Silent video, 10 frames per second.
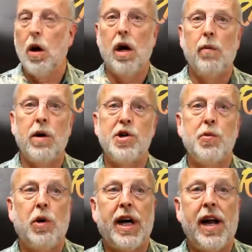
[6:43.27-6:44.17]
in
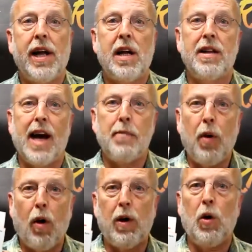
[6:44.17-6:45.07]
which we're getting into that
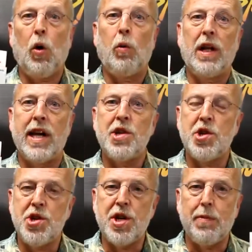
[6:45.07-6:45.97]
part-whole
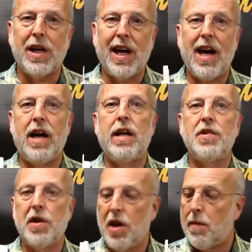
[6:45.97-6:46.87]
relationship again
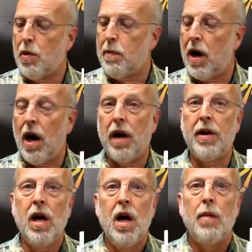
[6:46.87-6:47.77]
as a number bond,
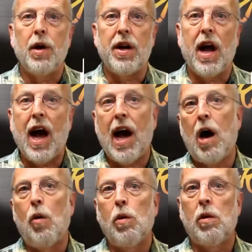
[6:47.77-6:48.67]
but
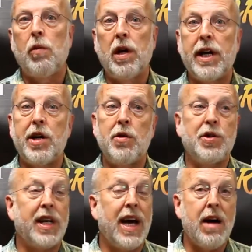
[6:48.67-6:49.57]
now we're really
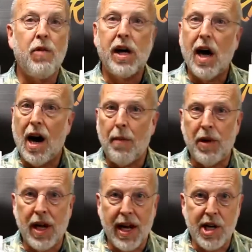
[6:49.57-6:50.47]
using every
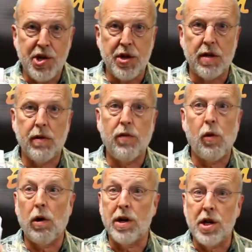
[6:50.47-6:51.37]
combination
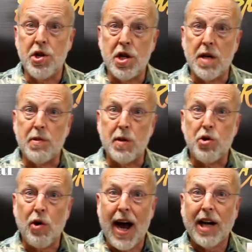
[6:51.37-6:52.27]
for addition and
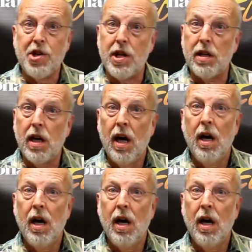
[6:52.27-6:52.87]
subtraction,